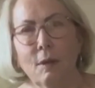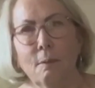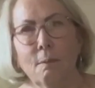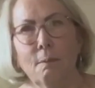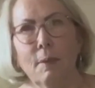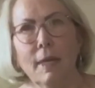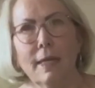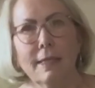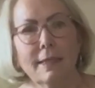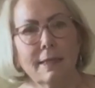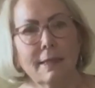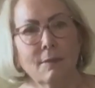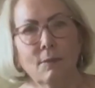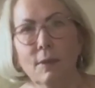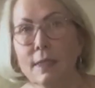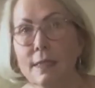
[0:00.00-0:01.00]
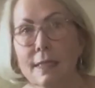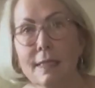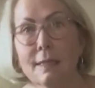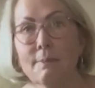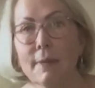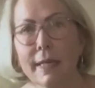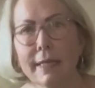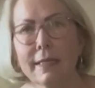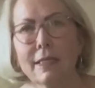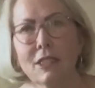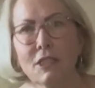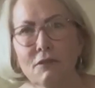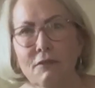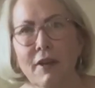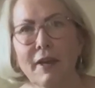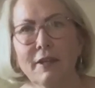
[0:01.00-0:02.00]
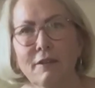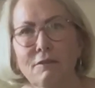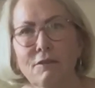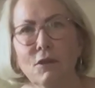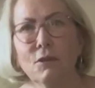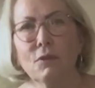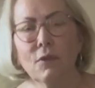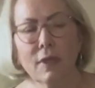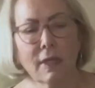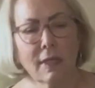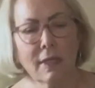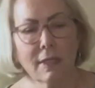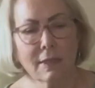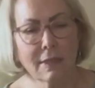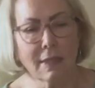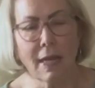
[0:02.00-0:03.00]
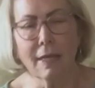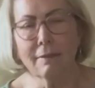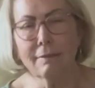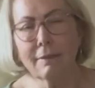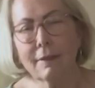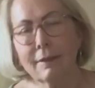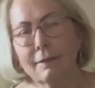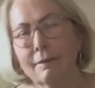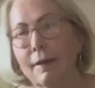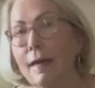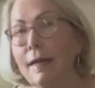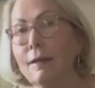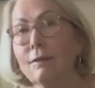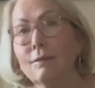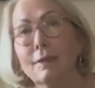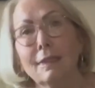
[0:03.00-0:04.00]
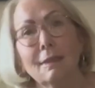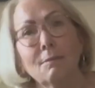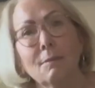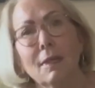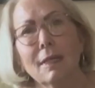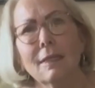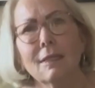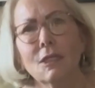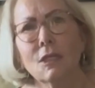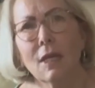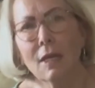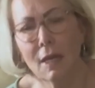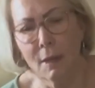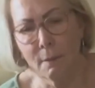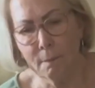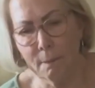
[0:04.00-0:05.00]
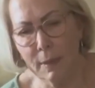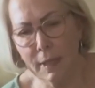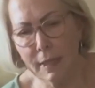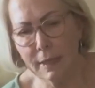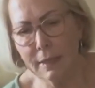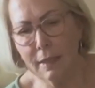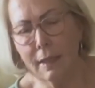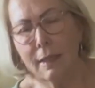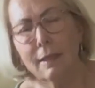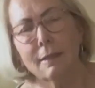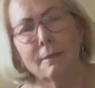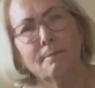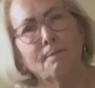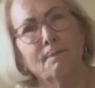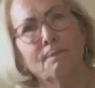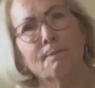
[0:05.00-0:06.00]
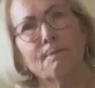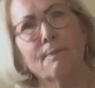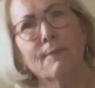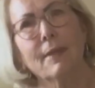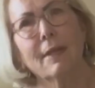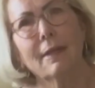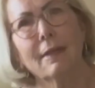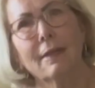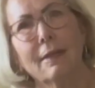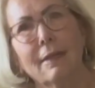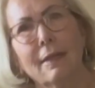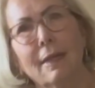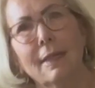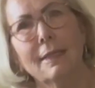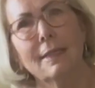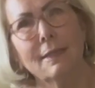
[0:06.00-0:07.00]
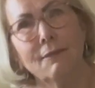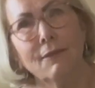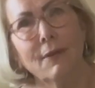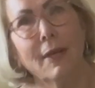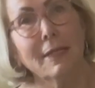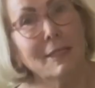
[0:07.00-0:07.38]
But we did manage to find a few things. I don't need much, but I did find